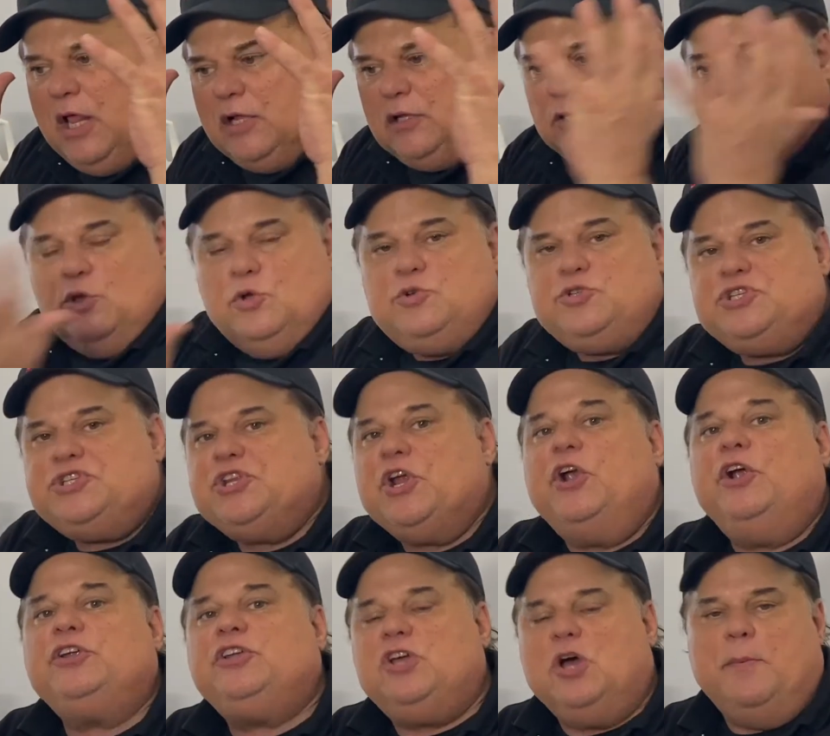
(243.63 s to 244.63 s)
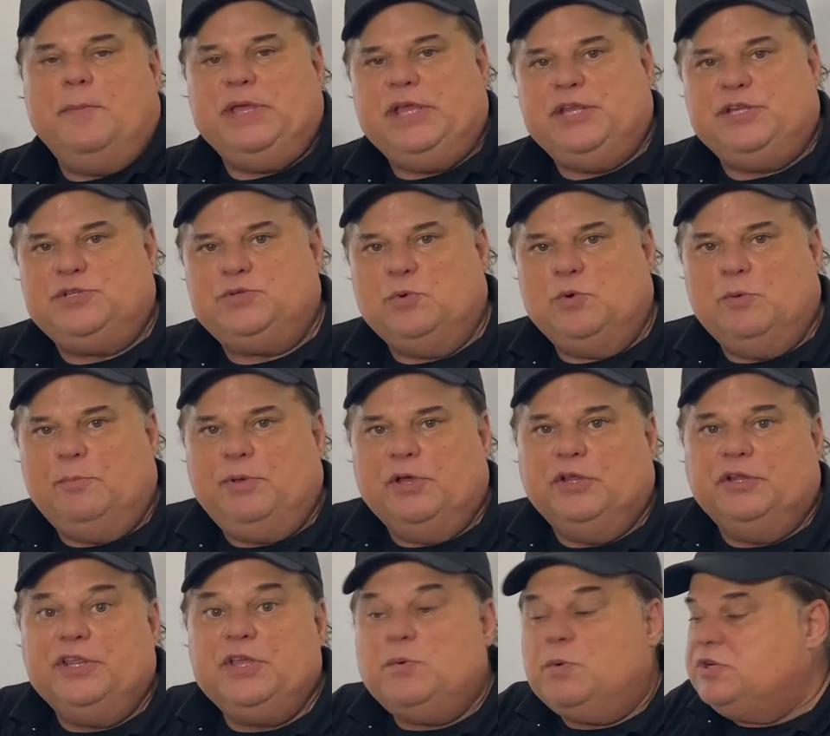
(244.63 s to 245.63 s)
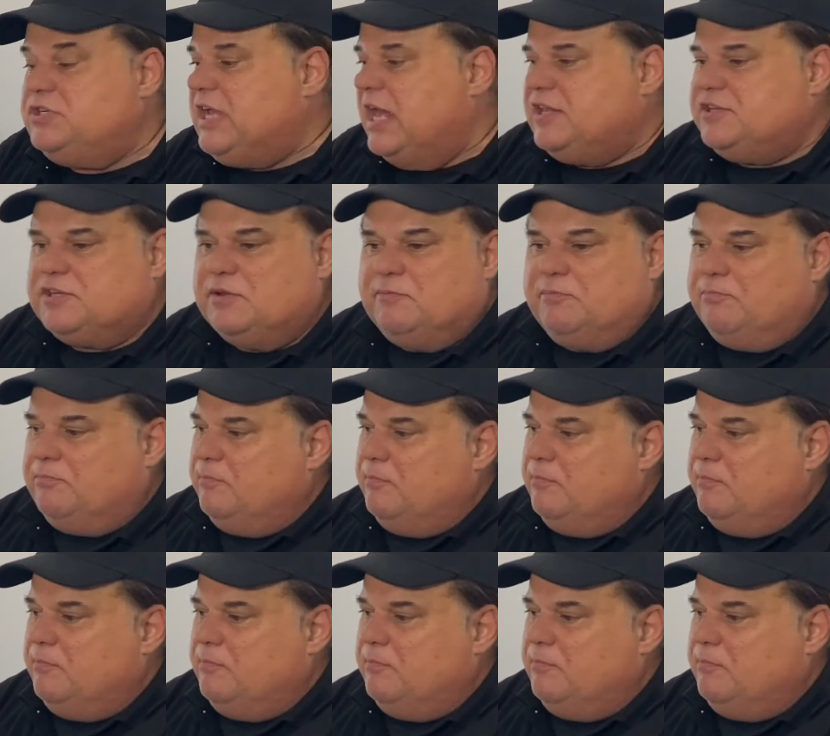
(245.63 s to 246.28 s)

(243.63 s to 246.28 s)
loose dirt coming into a building, which has a